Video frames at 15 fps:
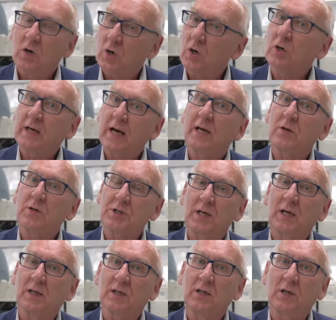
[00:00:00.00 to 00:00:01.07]

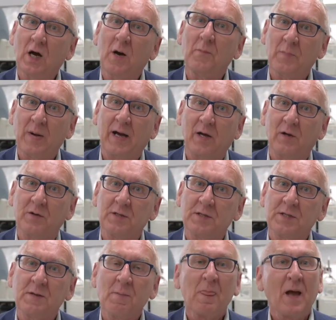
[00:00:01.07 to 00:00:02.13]
organosilicon
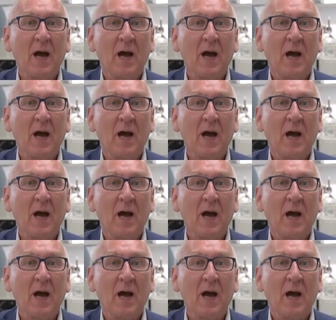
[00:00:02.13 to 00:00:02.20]
compounds.